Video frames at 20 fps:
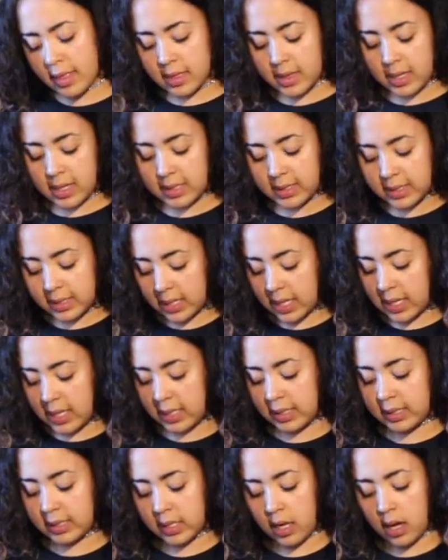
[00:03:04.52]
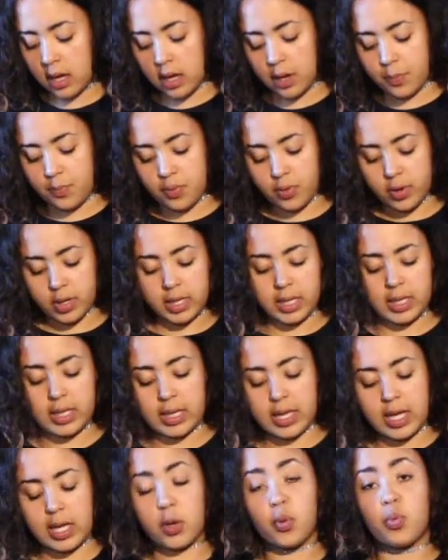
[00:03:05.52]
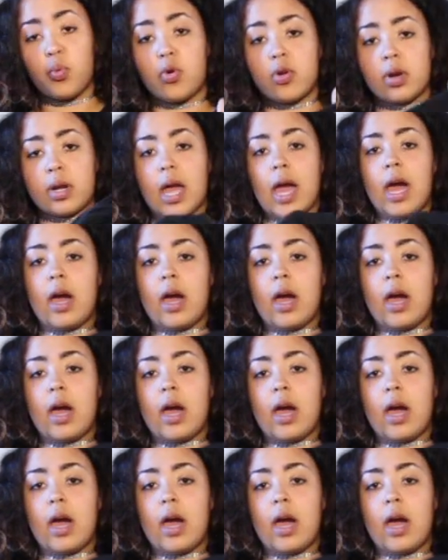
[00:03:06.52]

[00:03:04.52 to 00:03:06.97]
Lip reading: this is a pretty like worn